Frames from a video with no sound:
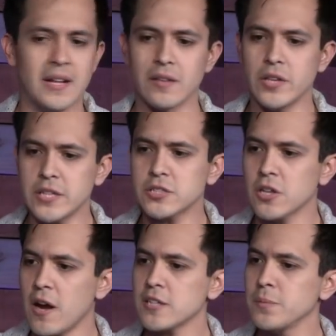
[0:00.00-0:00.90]
This
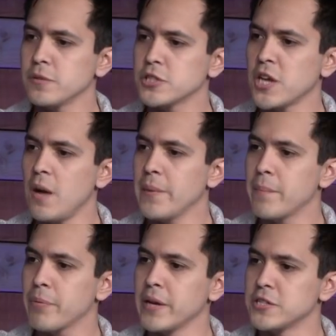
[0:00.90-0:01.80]
gospel shall be
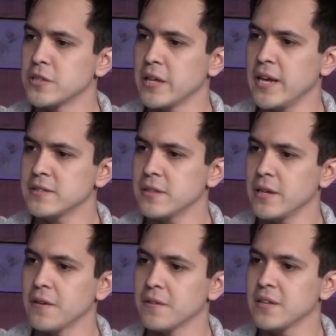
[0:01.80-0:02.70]
preached to the ends of
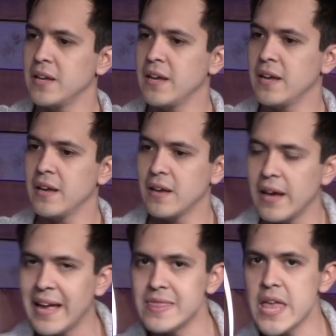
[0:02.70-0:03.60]
the earth,
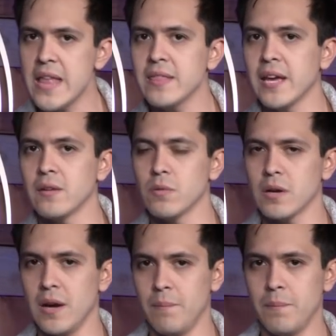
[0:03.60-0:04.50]
and then the end will
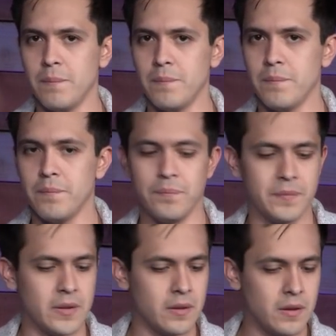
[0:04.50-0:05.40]
come.
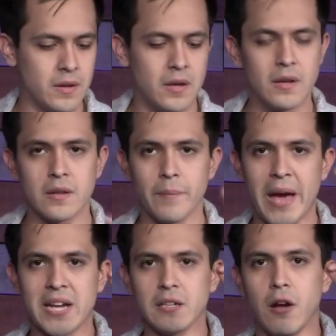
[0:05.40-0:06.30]
The
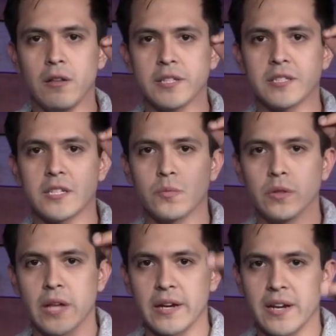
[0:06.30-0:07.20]
man of lawlessness will
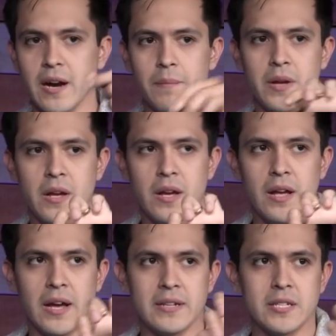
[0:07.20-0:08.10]
not come
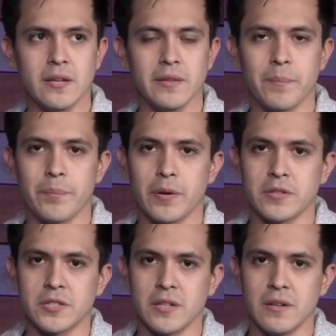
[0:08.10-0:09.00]
until the
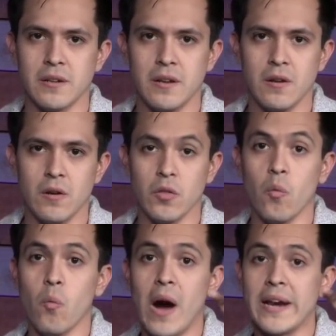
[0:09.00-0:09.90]
person, the
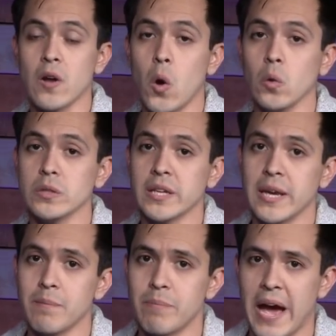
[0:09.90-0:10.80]
one holding
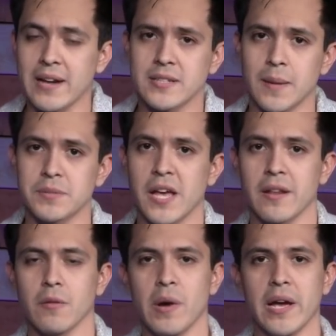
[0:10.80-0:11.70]
him back, steps out
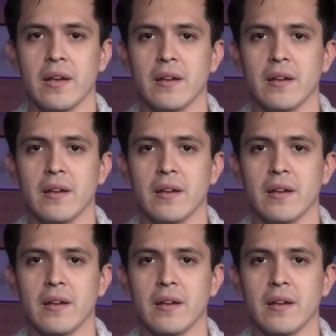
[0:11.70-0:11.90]
of the way.